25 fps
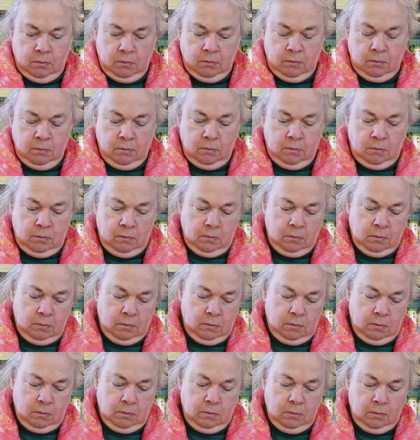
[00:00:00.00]

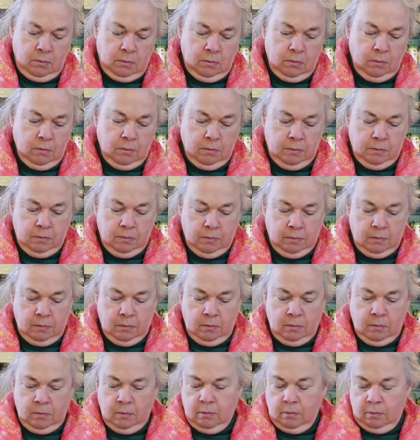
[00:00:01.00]

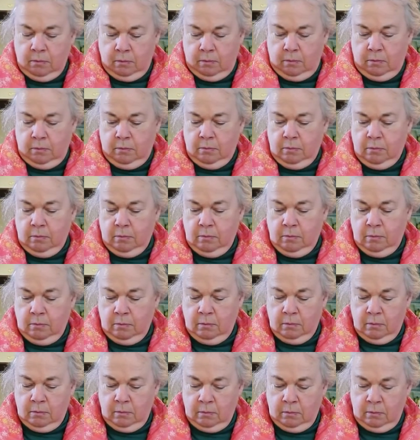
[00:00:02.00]

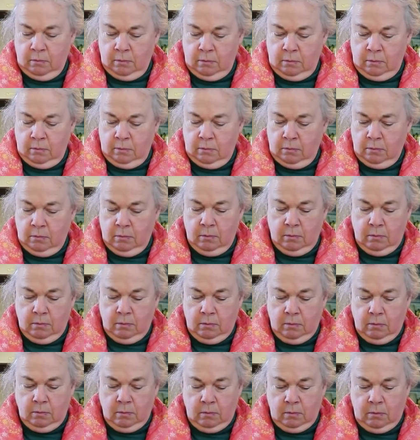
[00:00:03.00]

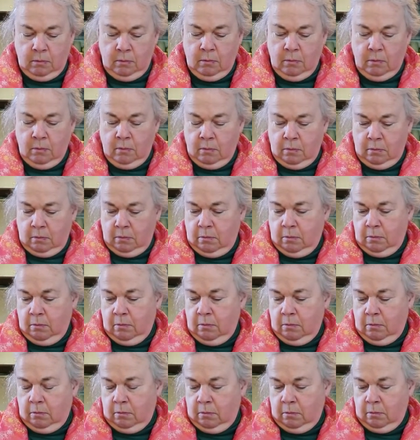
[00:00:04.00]

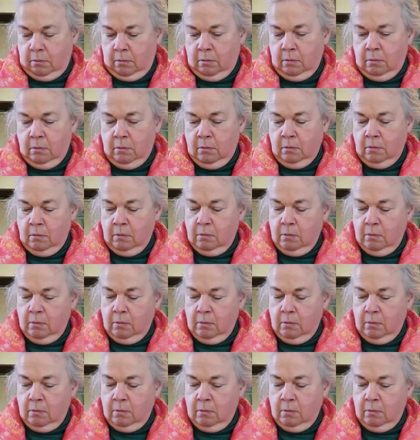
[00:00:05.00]
[no speech]